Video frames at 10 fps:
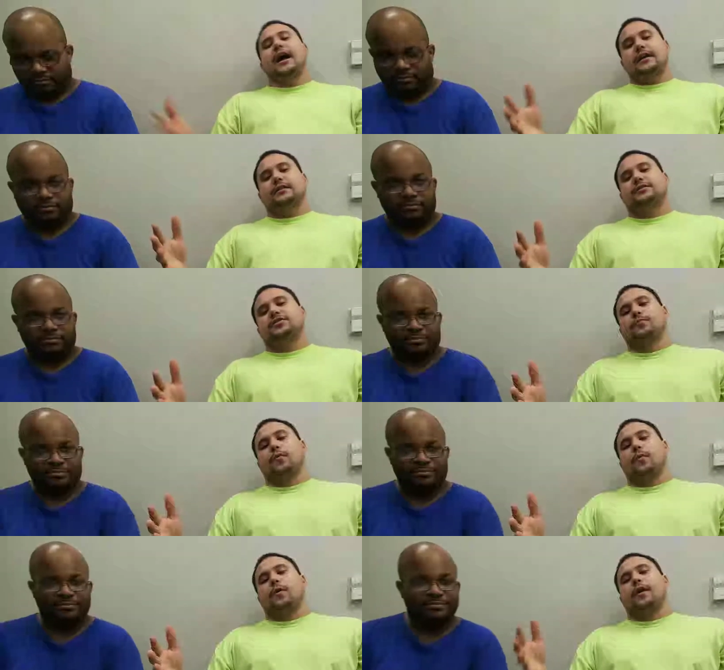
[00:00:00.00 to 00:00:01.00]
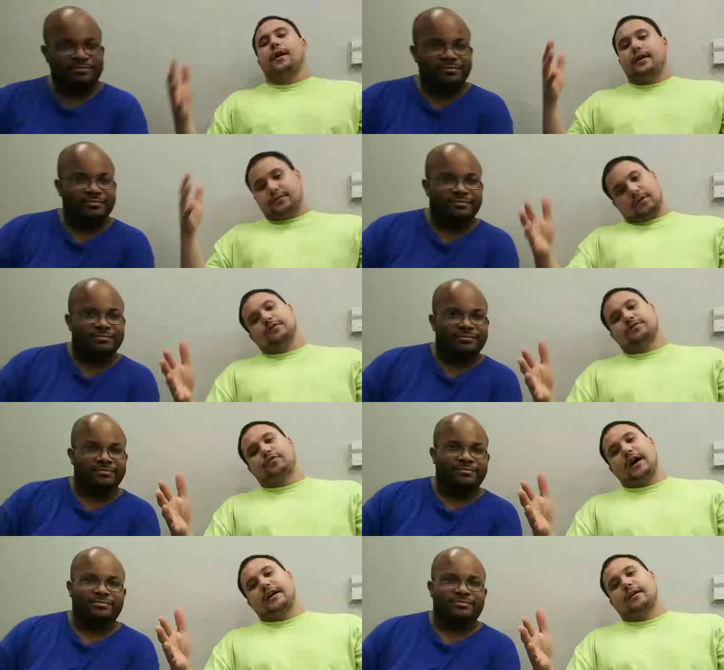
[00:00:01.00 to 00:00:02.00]
Speaker 1: Hey, it's your boy, it's
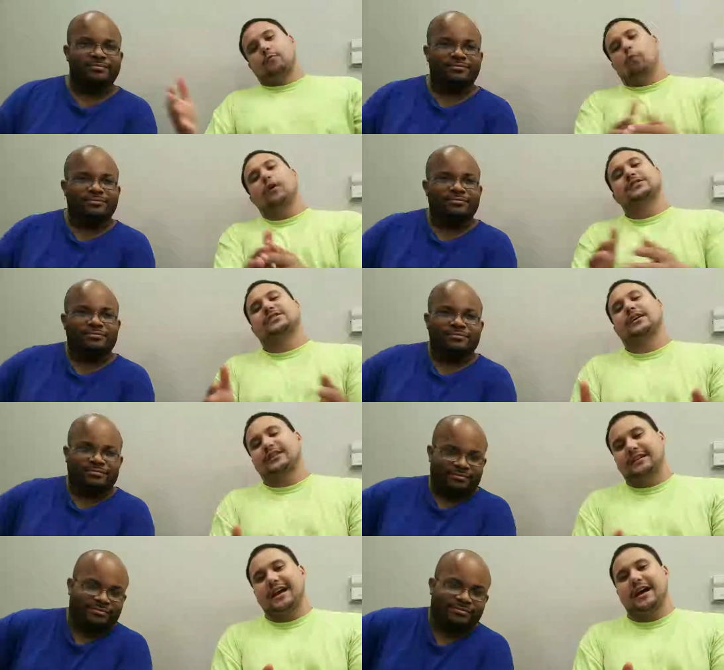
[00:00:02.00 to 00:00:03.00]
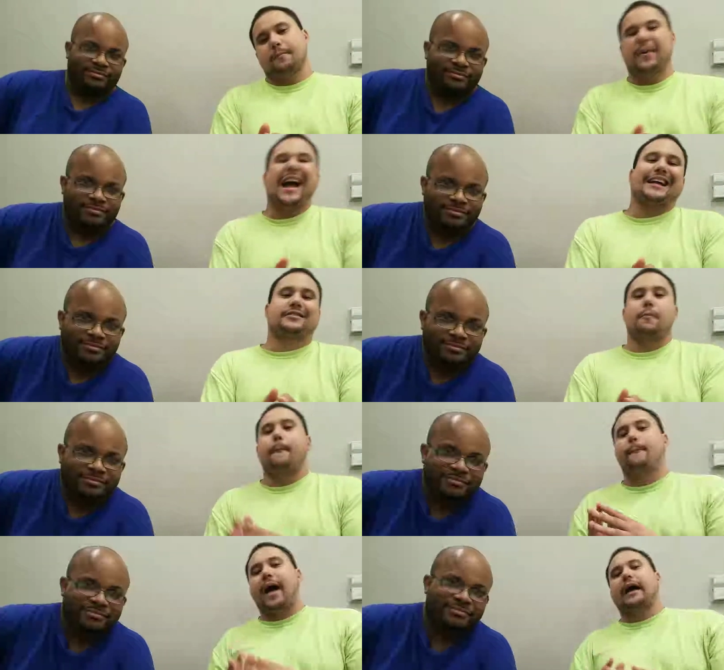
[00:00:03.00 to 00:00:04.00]
Dragon, once again, back to
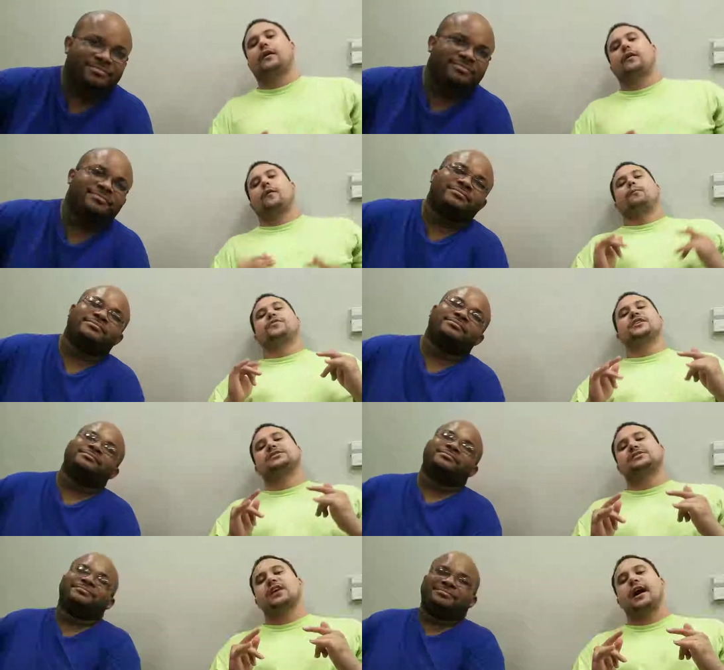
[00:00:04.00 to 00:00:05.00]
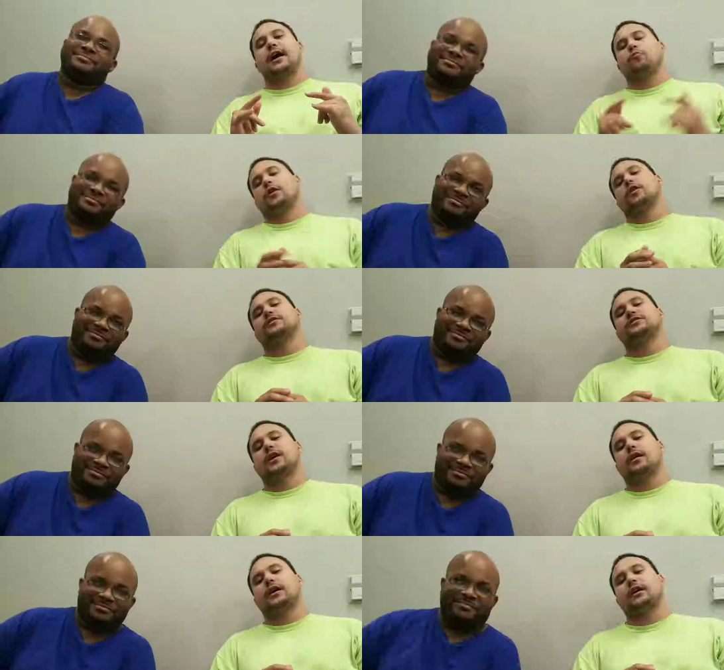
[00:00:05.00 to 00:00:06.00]
back. This time we're gonna
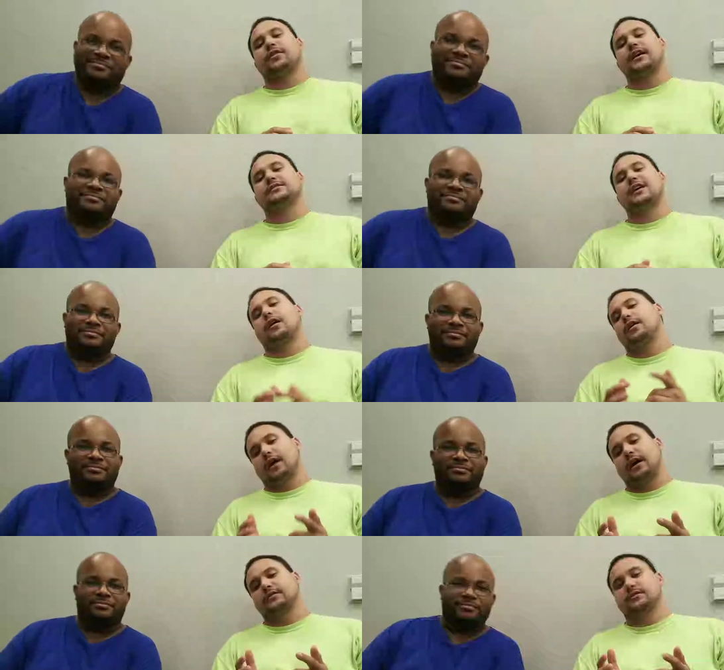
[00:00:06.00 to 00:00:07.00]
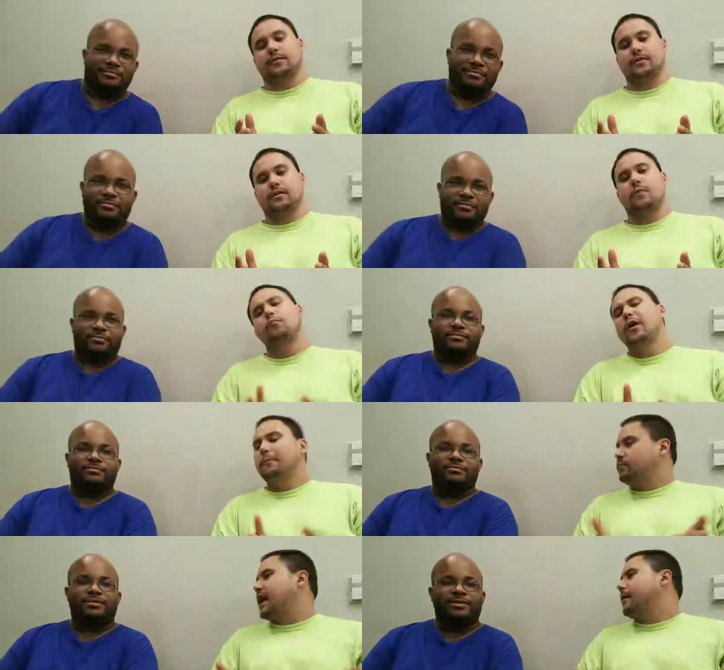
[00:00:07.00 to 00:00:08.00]
talk things that are not WWE.
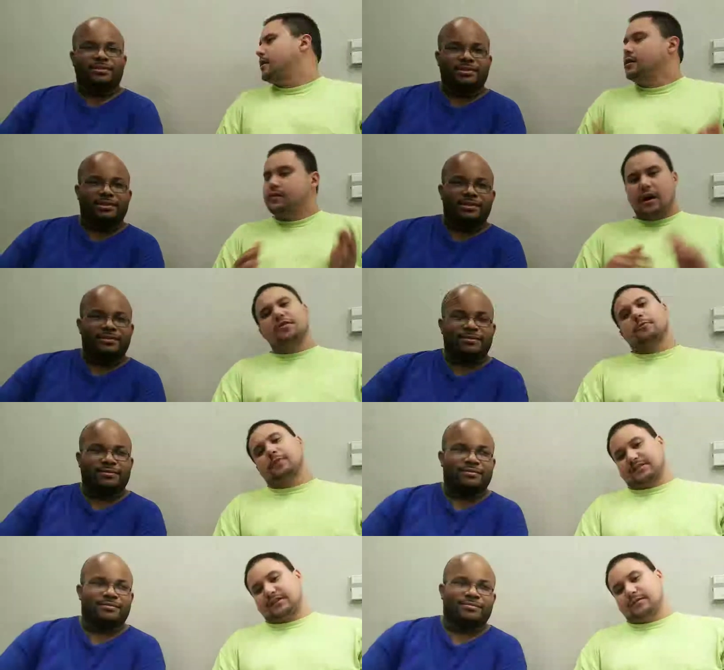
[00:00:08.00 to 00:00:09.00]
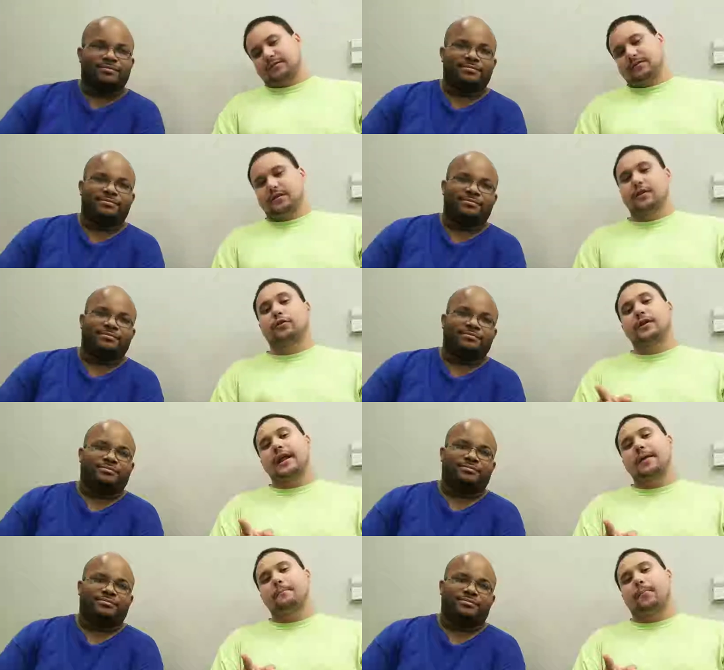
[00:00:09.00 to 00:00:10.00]
Well, yeah, other wrestlings,
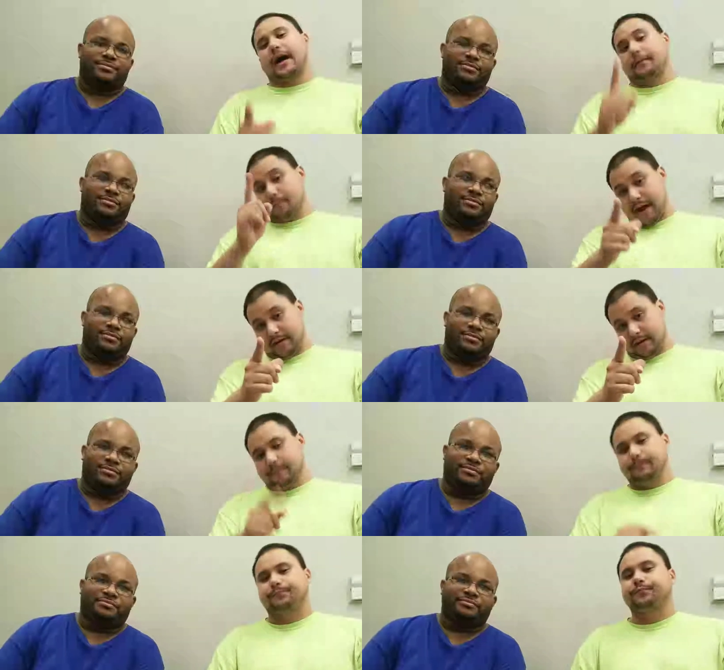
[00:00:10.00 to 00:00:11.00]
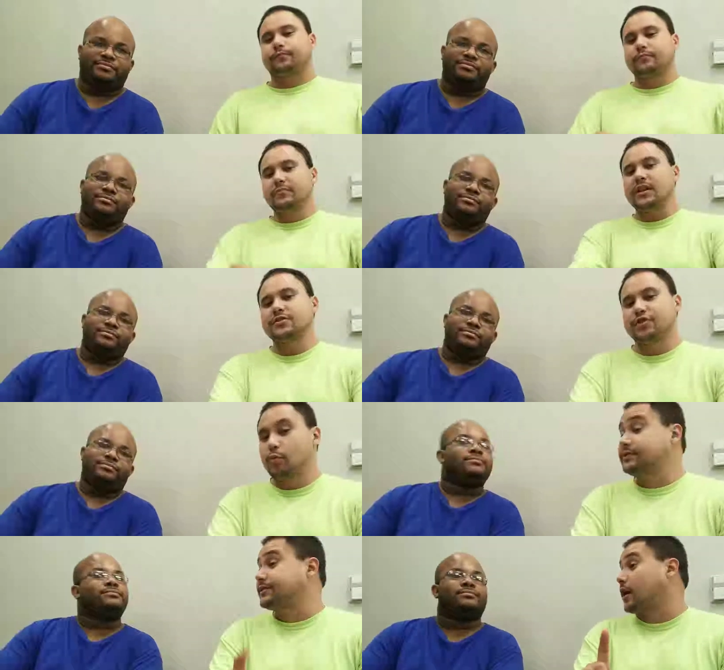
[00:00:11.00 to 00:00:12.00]
including Impact mainly. So
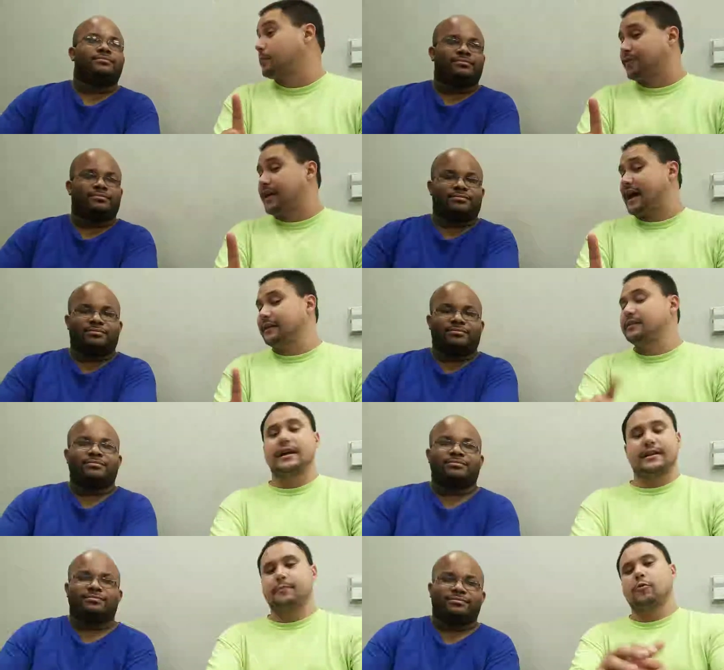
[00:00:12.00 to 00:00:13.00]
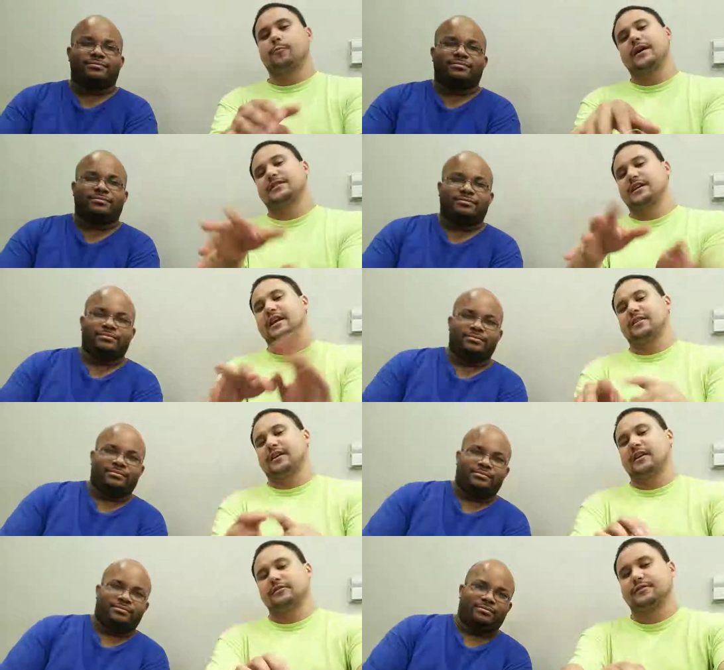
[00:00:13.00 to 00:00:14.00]
we'll start with that, mm-hmm. and then we'll mention
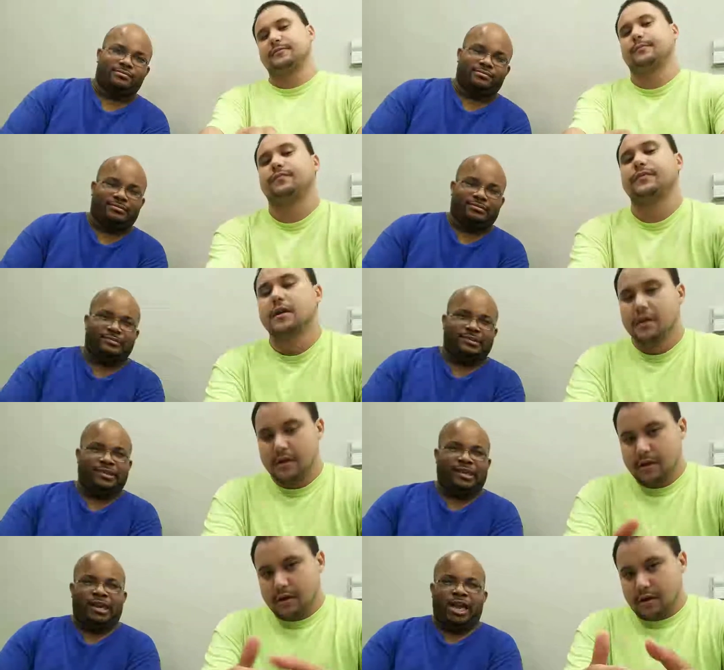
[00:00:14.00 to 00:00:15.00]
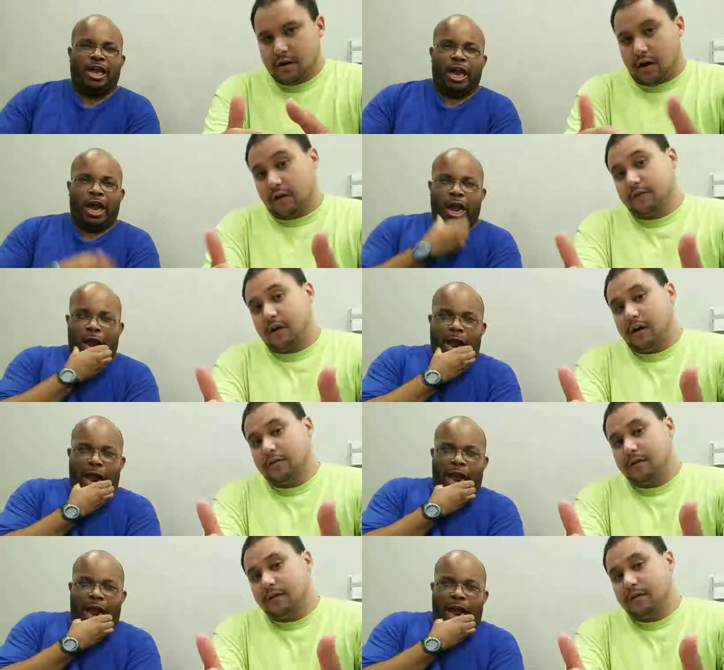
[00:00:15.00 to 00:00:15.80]
anything else. Overall,